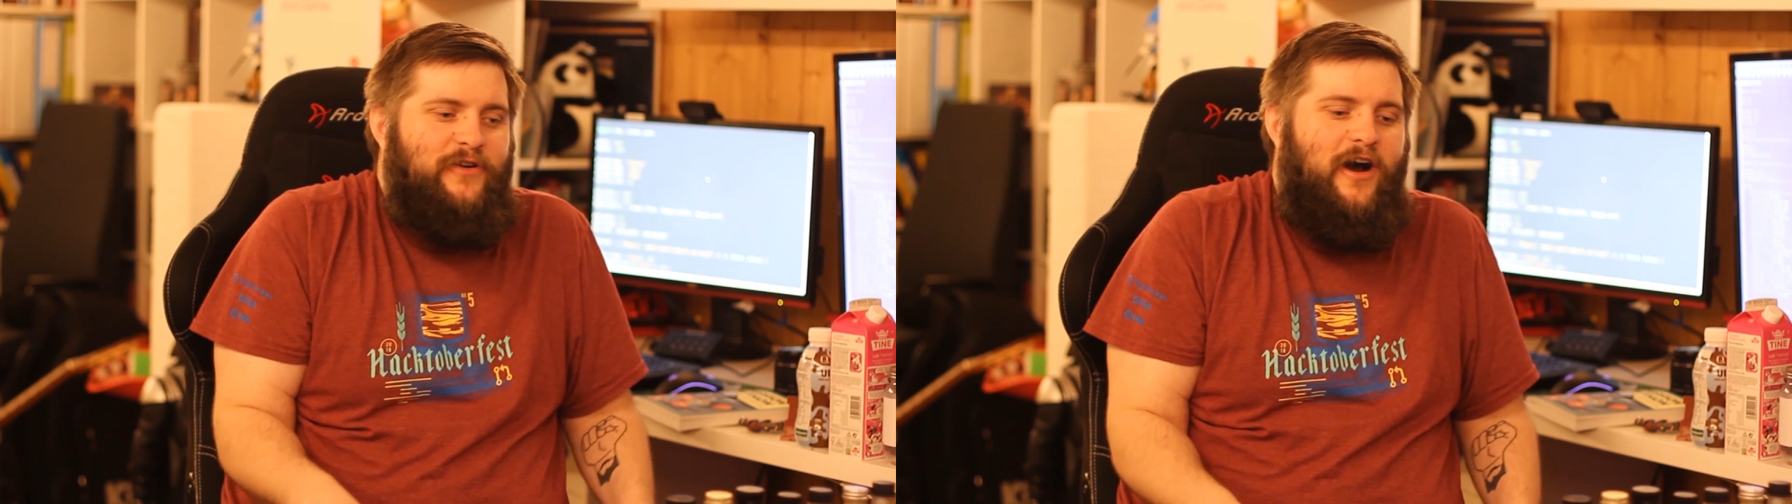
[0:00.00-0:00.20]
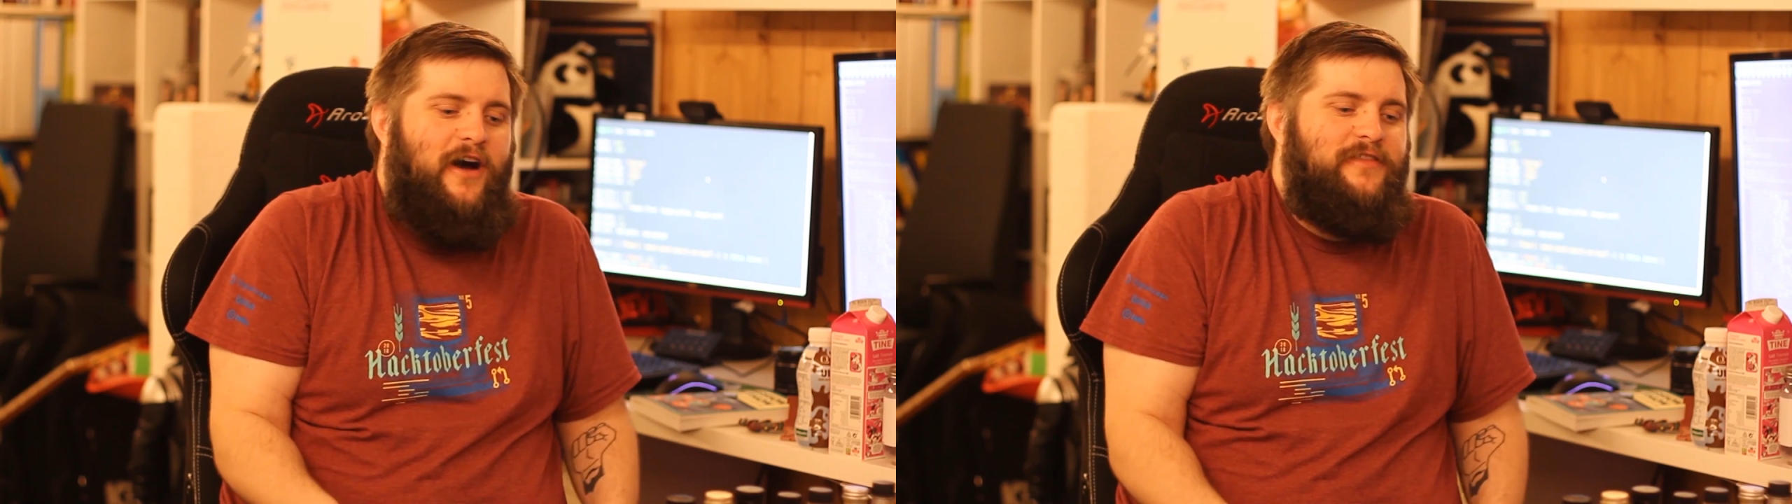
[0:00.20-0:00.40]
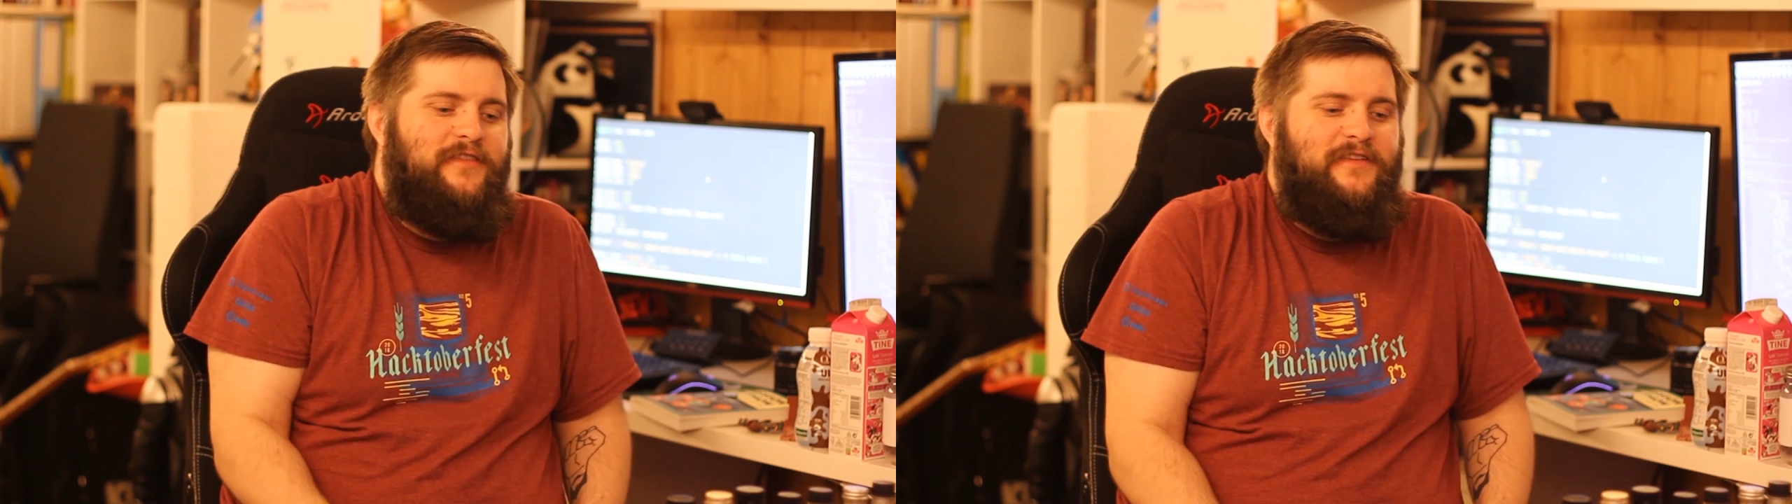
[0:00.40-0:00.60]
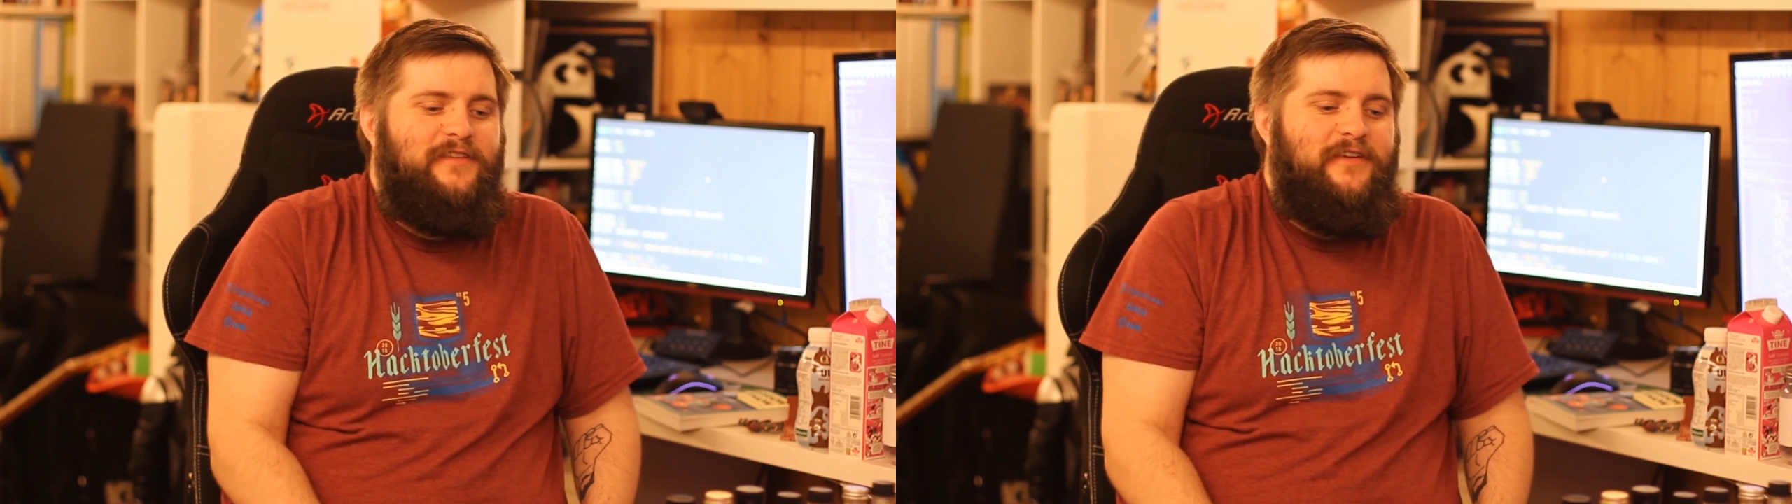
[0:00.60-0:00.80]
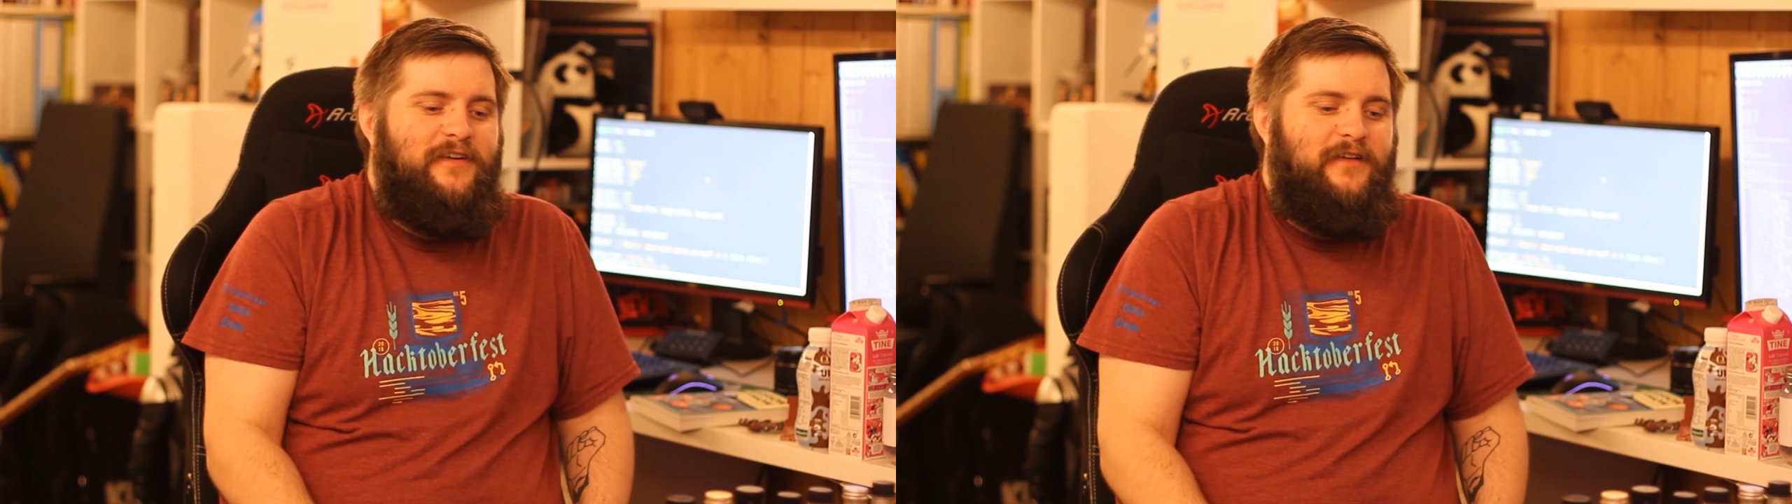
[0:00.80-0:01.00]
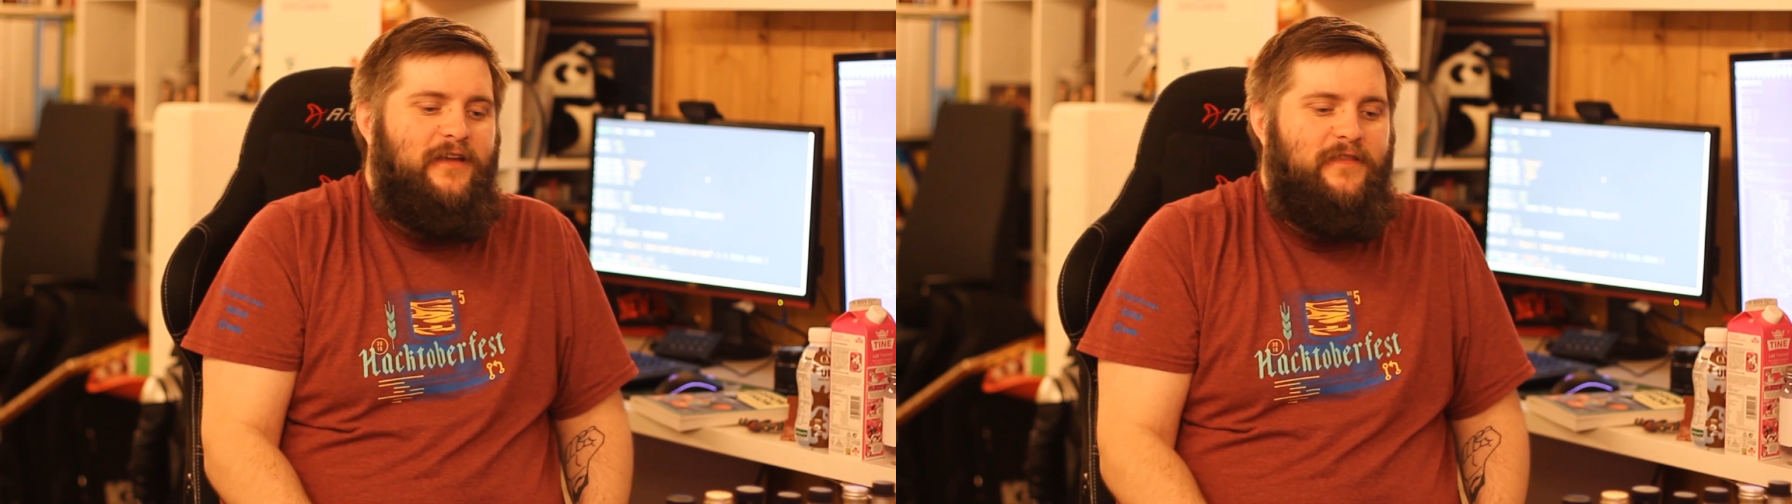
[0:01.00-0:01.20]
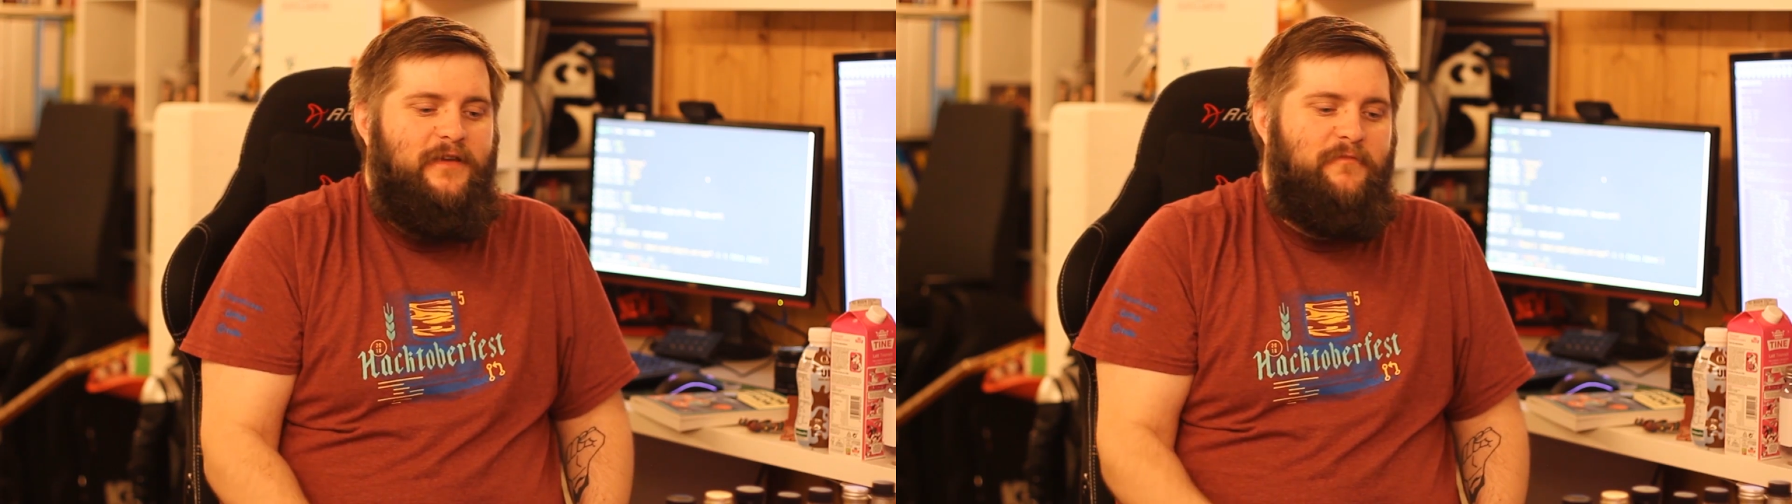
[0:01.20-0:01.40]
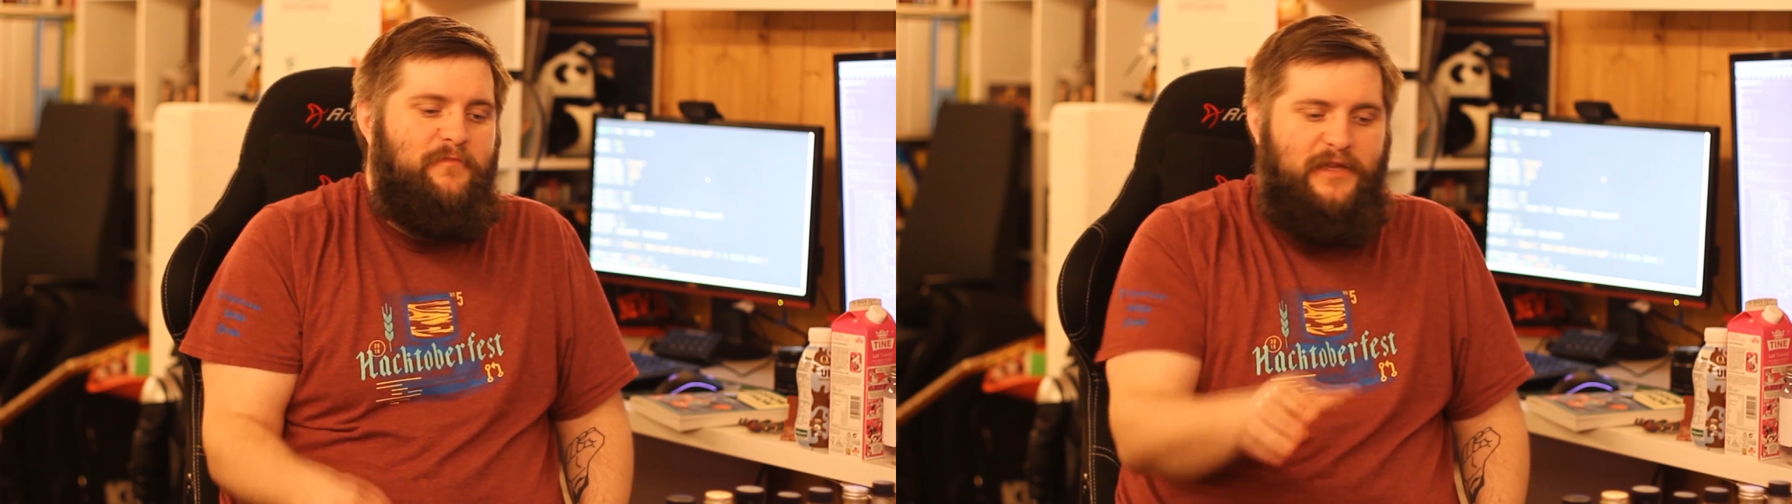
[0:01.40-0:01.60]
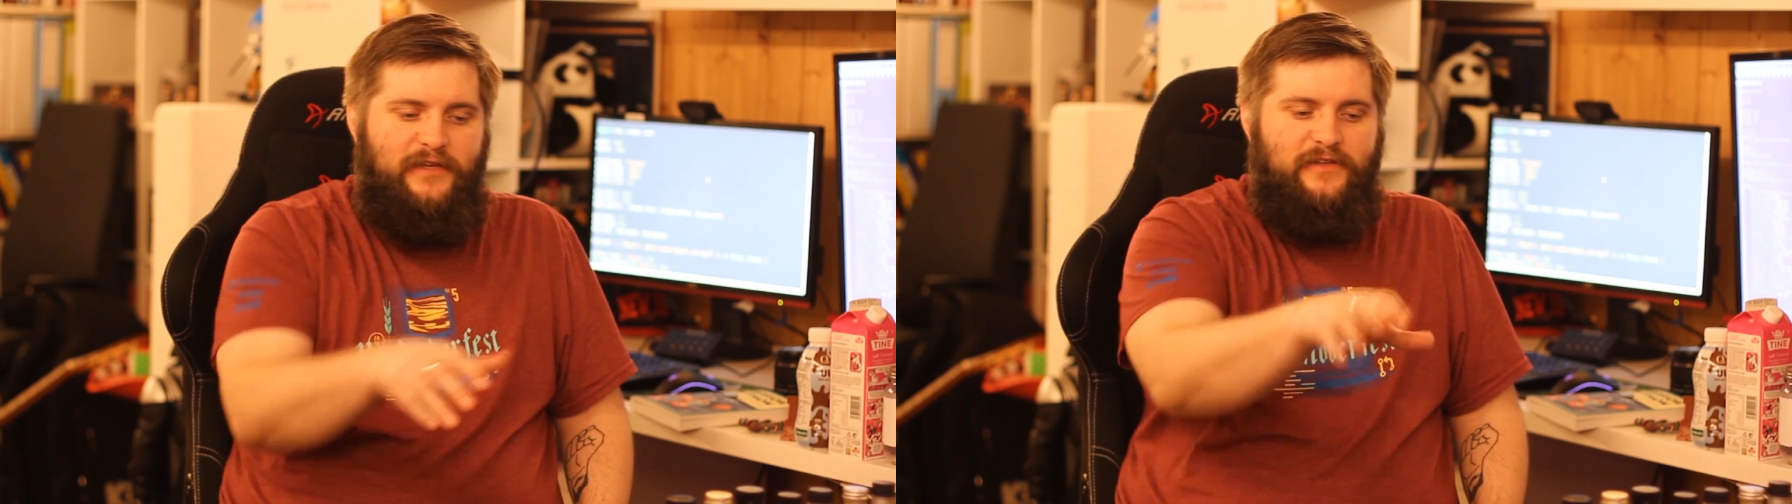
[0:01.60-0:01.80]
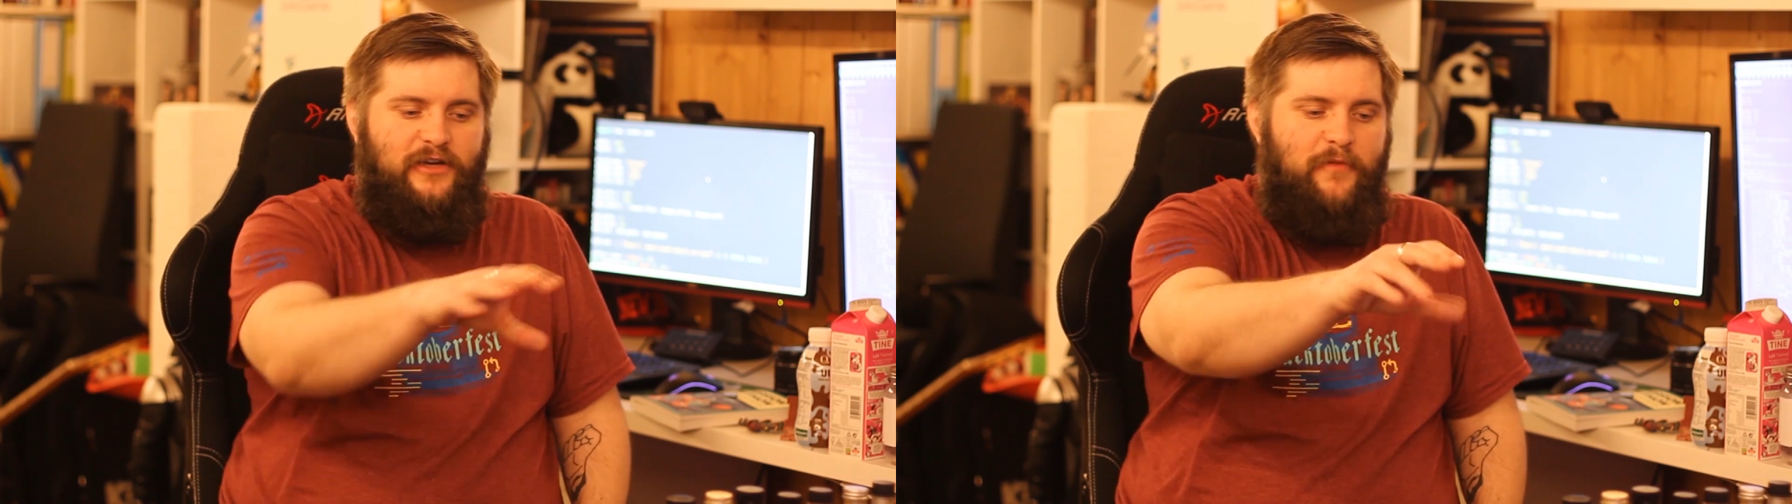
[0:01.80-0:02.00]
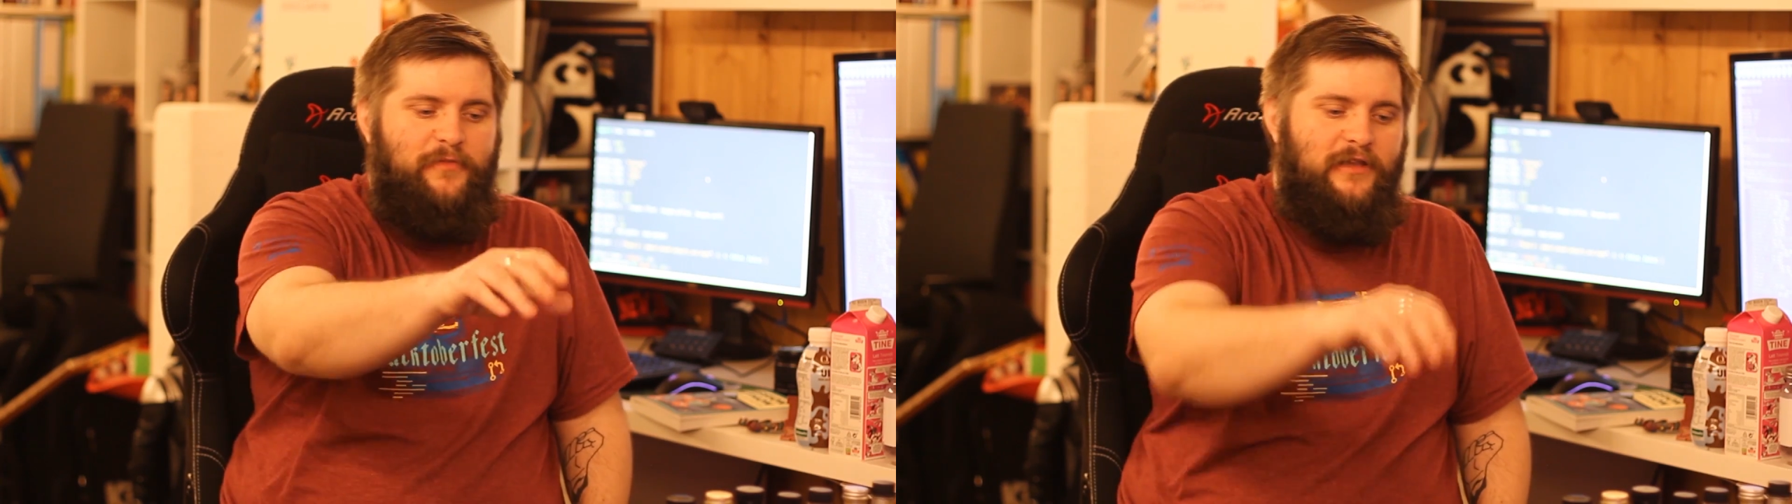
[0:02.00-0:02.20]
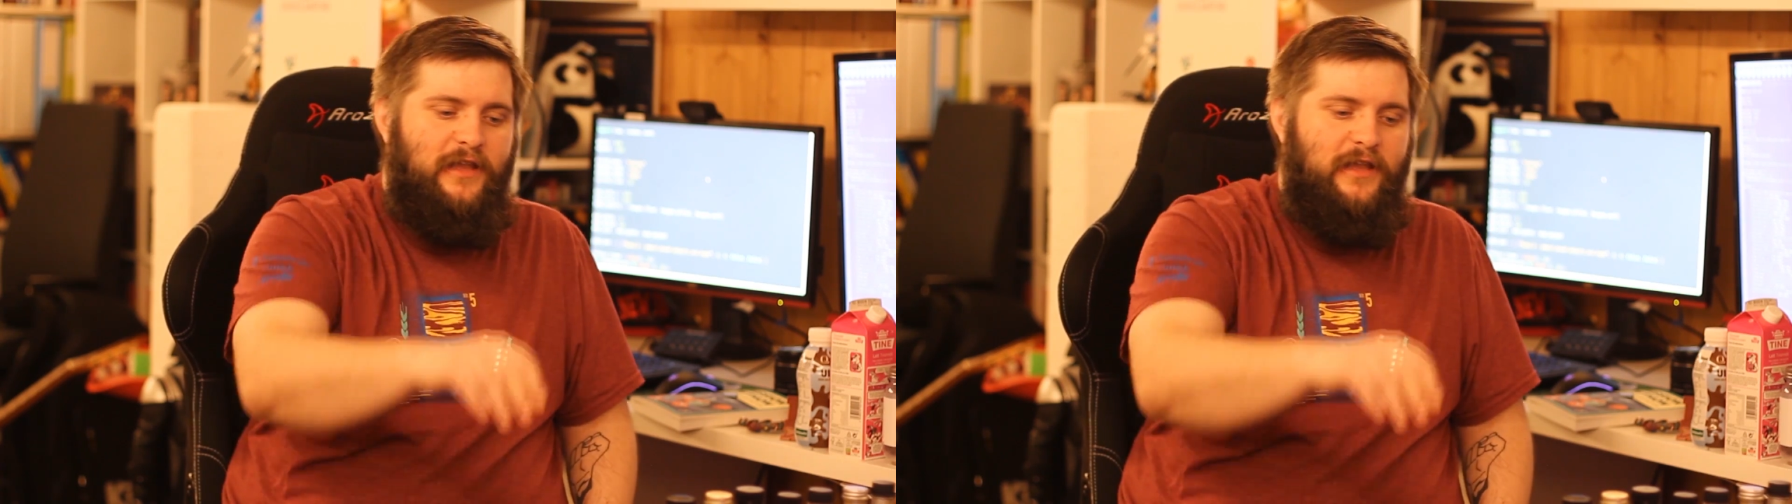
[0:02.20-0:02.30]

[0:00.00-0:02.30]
or hotness, and then blinks a couple